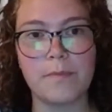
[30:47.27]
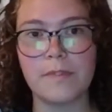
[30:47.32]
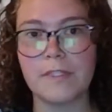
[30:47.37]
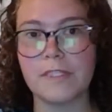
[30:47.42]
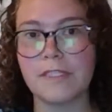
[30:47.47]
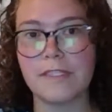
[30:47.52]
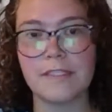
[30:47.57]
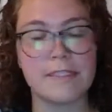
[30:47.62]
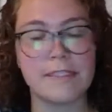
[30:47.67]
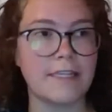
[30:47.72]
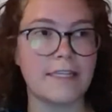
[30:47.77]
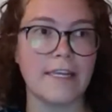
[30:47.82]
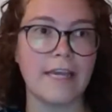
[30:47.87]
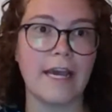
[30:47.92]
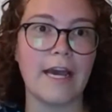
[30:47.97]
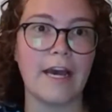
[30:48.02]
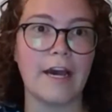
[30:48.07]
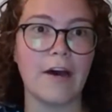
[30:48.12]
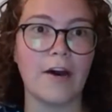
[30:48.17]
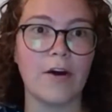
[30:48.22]
to see
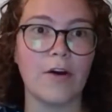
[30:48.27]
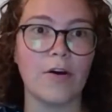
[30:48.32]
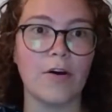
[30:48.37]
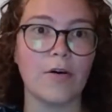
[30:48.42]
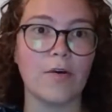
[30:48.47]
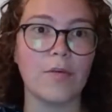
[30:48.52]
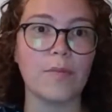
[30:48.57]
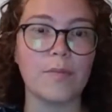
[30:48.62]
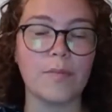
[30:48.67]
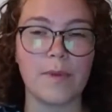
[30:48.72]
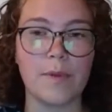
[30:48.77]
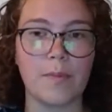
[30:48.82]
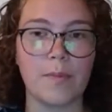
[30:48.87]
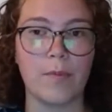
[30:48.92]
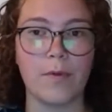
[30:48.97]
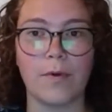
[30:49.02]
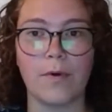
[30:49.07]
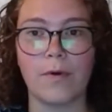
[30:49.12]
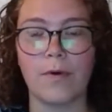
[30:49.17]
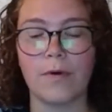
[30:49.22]
how
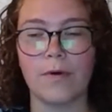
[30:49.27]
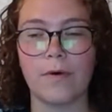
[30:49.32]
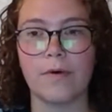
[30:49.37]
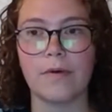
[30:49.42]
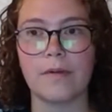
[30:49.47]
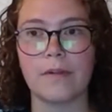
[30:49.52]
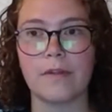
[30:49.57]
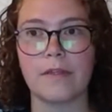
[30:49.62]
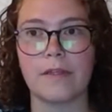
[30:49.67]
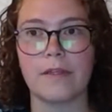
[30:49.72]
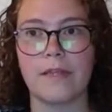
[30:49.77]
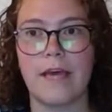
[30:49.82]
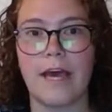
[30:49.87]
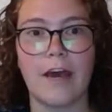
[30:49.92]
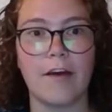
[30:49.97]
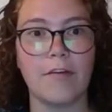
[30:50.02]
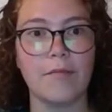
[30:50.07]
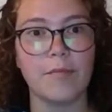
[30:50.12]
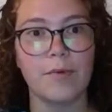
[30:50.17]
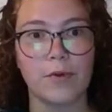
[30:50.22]
people
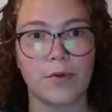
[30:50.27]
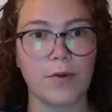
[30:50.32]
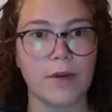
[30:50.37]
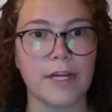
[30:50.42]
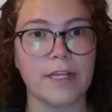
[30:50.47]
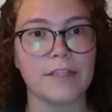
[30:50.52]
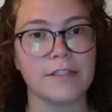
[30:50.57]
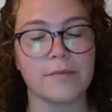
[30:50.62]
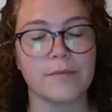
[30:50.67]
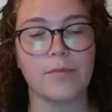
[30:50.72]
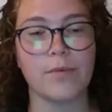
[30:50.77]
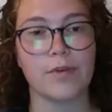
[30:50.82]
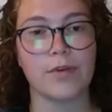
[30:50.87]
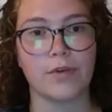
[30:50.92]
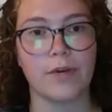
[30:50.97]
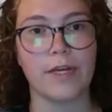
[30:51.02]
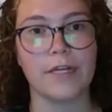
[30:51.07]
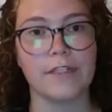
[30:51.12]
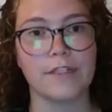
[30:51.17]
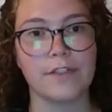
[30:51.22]
have
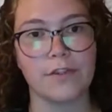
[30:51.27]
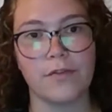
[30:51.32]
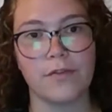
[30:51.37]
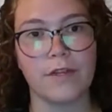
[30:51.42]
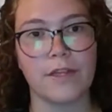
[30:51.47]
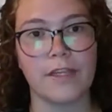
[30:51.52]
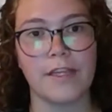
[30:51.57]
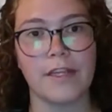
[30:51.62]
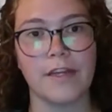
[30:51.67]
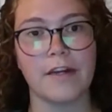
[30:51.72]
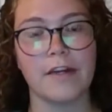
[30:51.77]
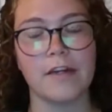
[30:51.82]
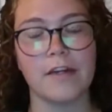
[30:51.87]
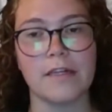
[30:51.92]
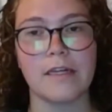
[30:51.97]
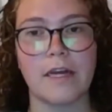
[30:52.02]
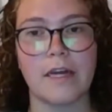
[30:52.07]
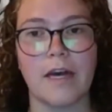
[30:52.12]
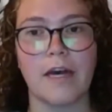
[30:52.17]
progressed over the year.